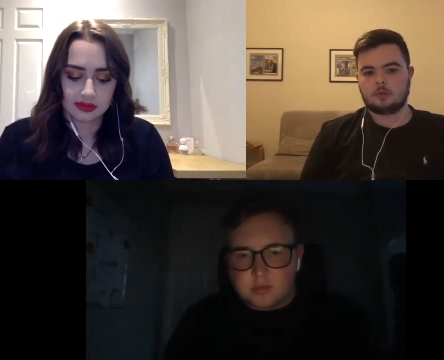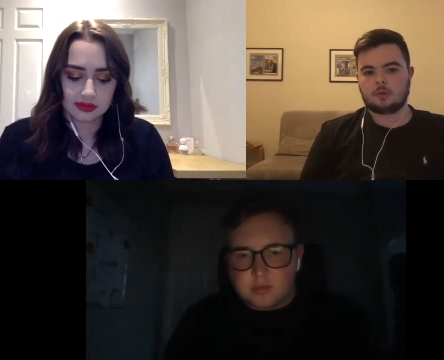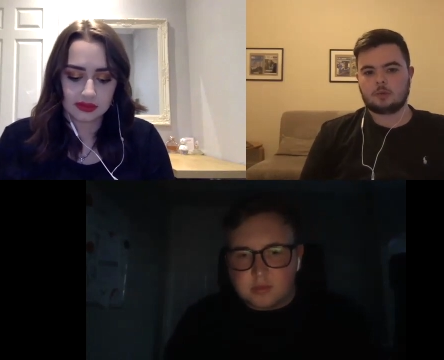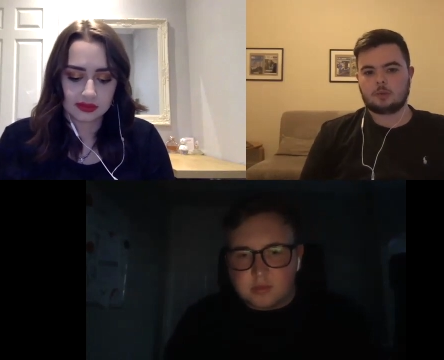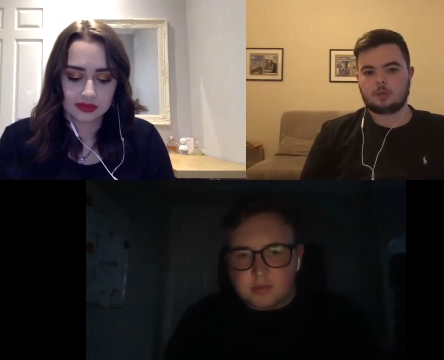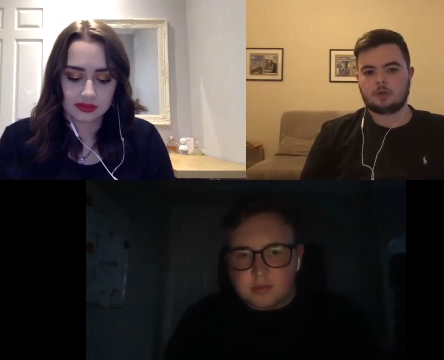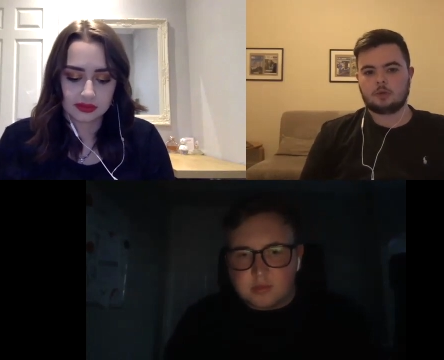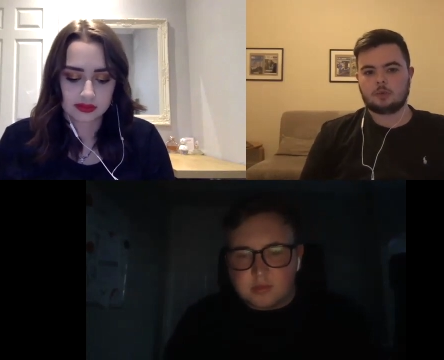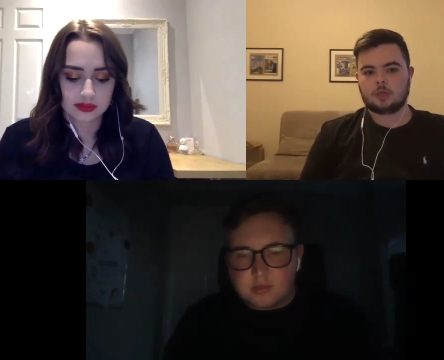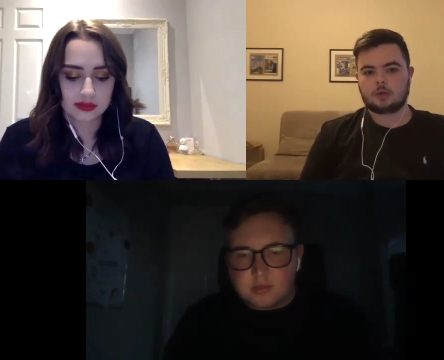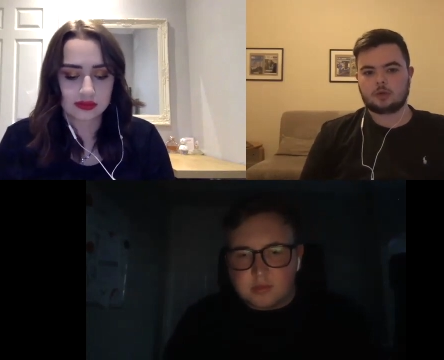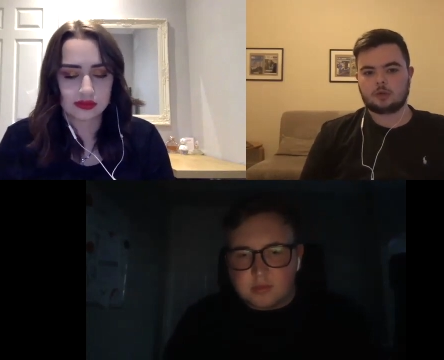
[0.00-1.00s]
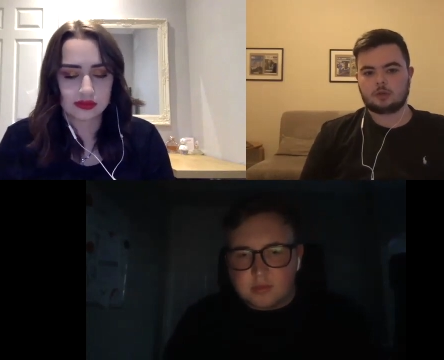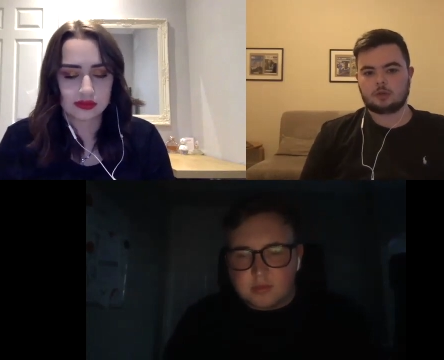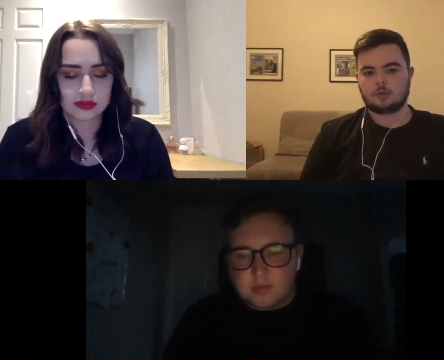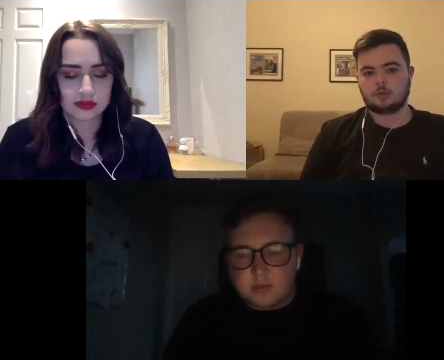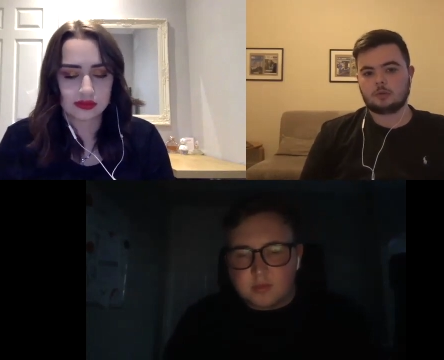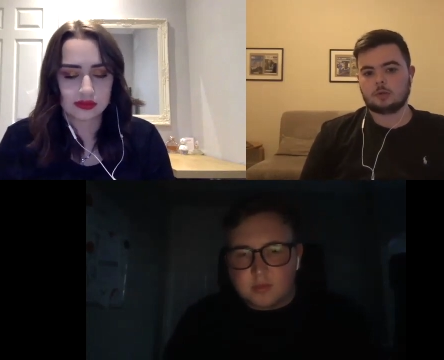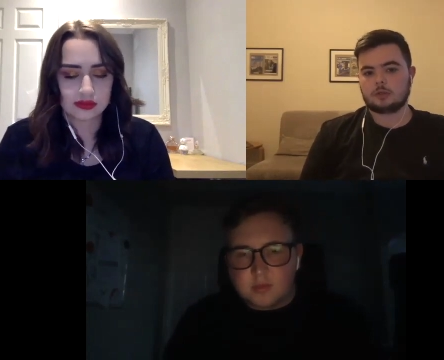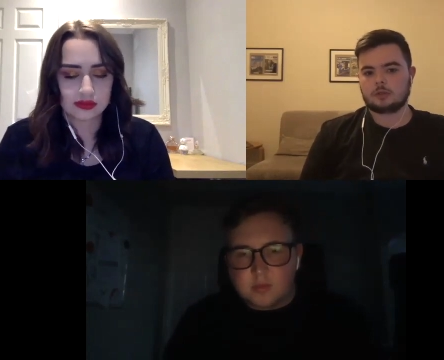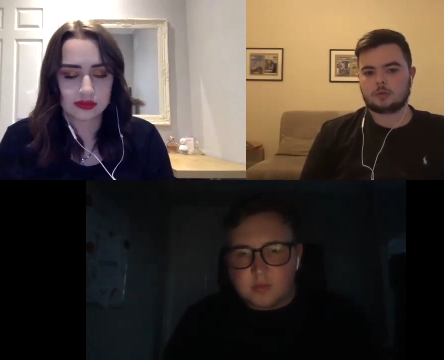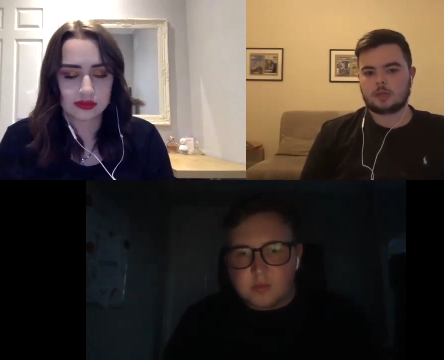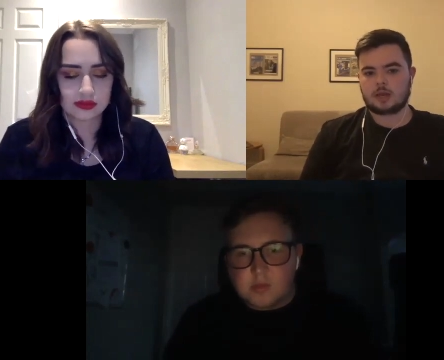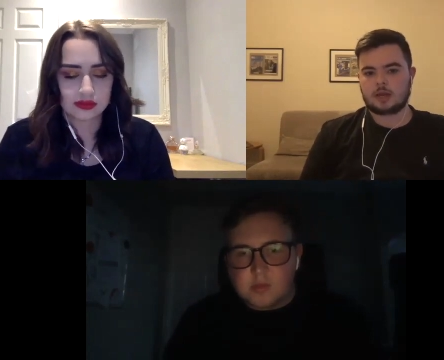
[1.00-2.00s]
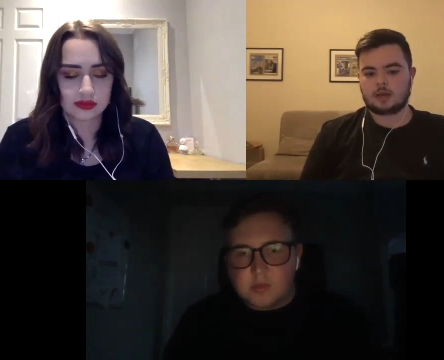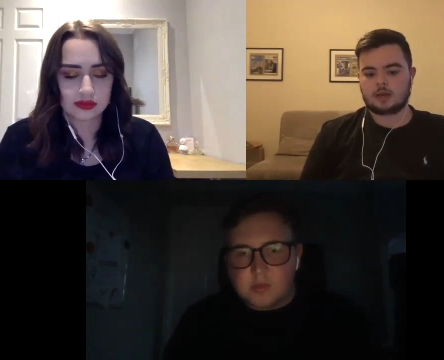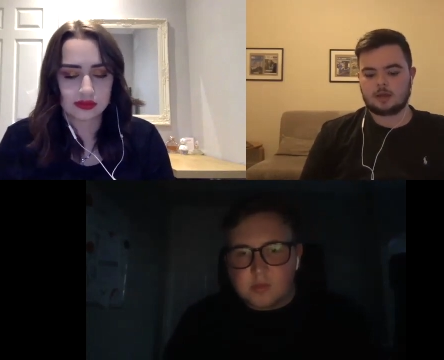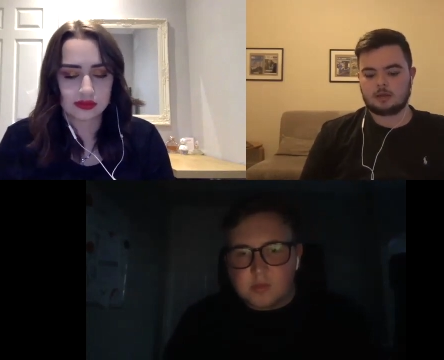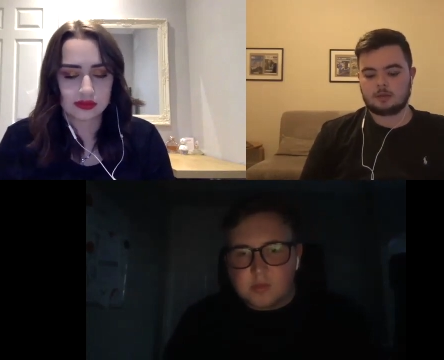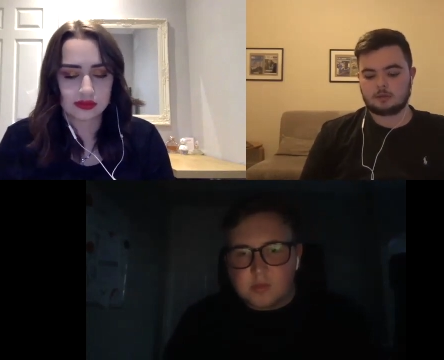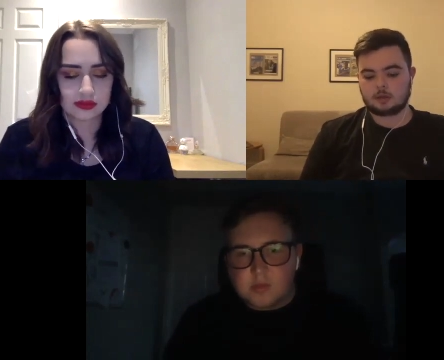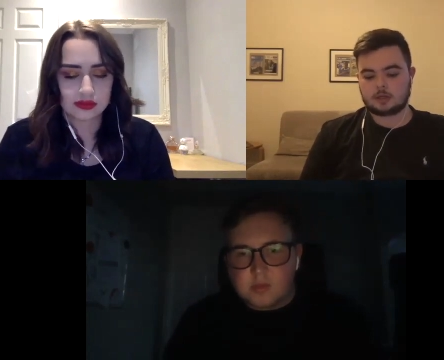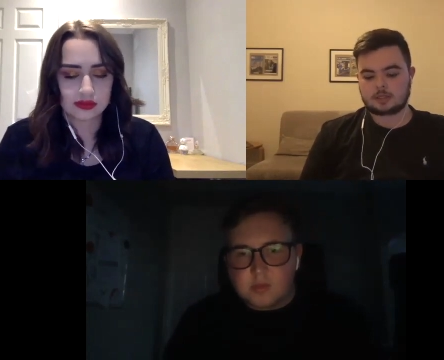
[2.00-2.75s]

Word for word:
Speaker 1: when we knew we could. We weren't doing that. And like I